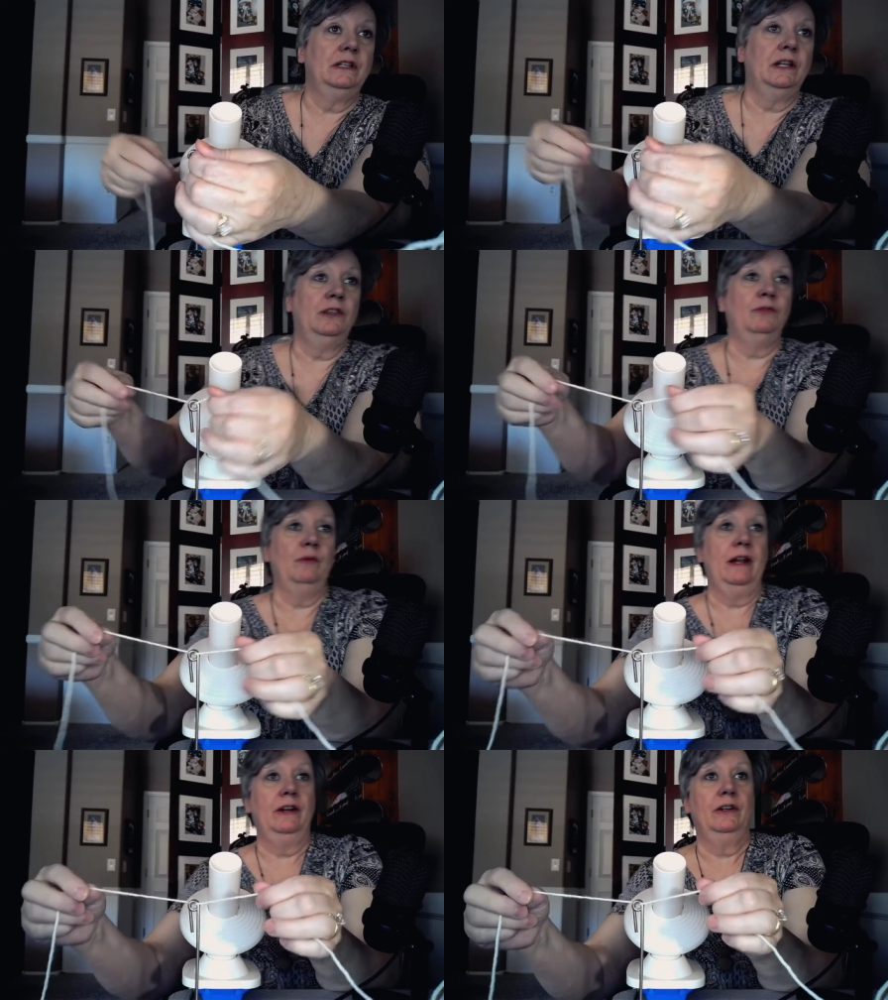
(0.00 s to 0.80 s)
the
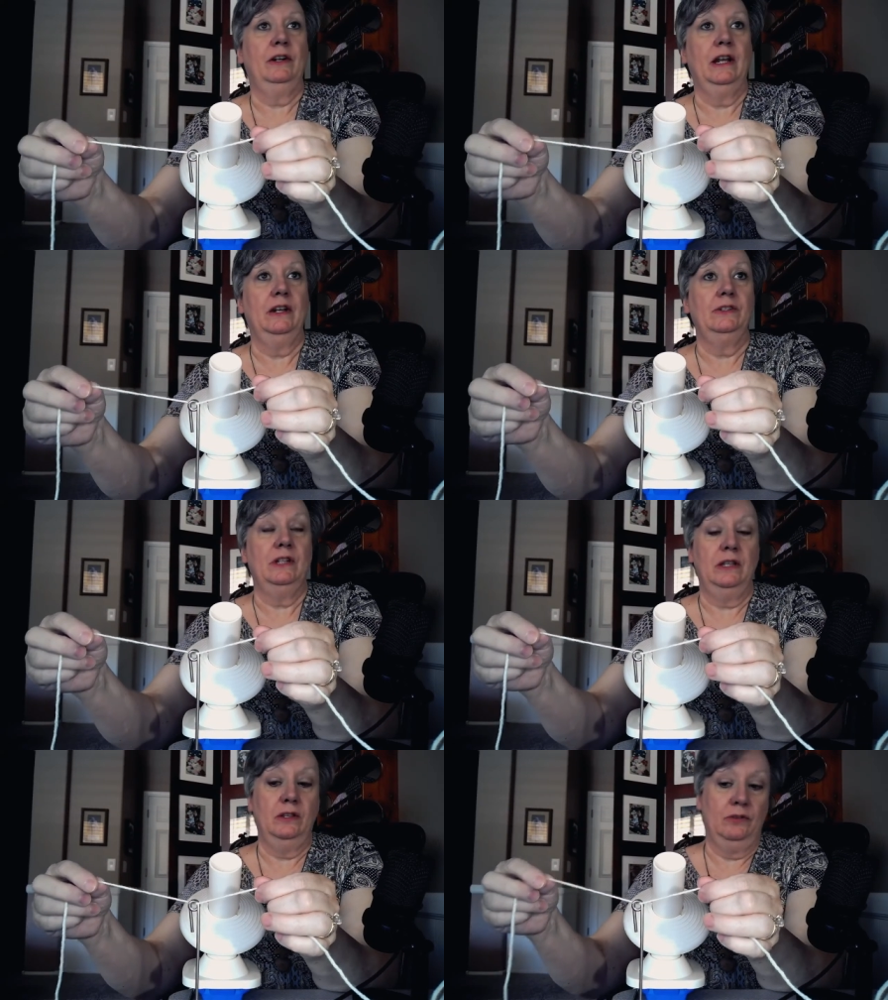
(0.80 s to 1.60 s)
threader. Can you
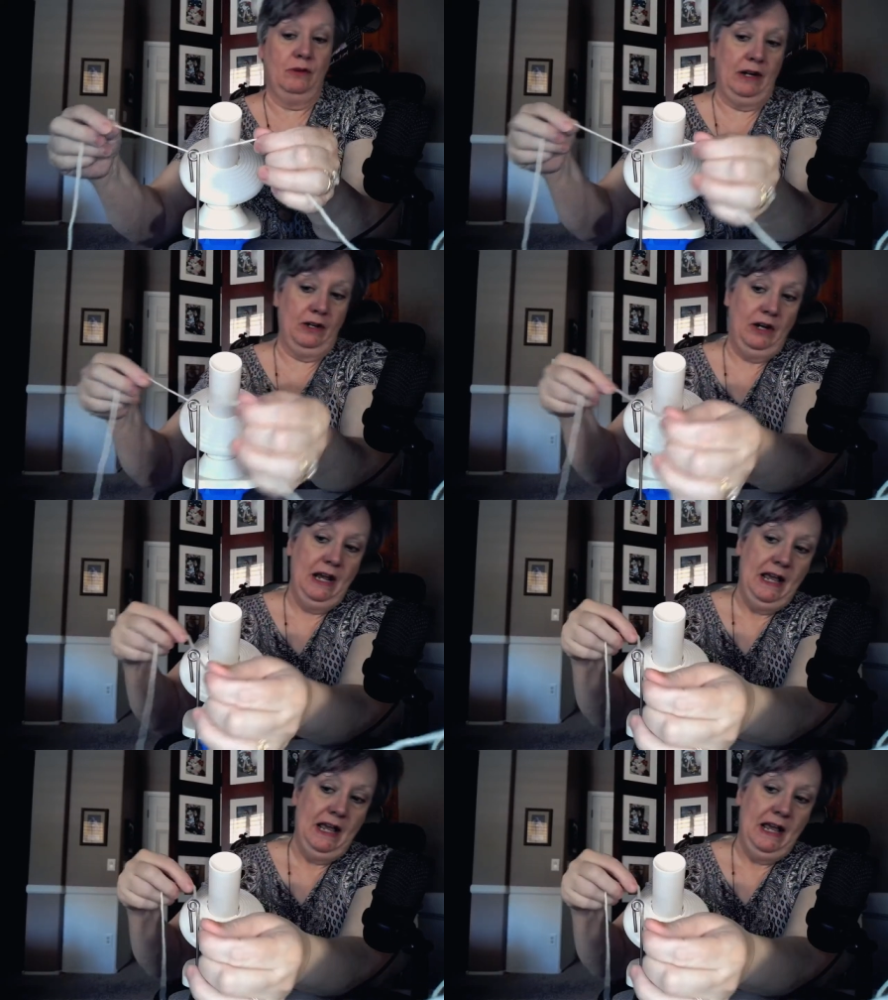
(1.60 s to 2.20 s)
see the threader?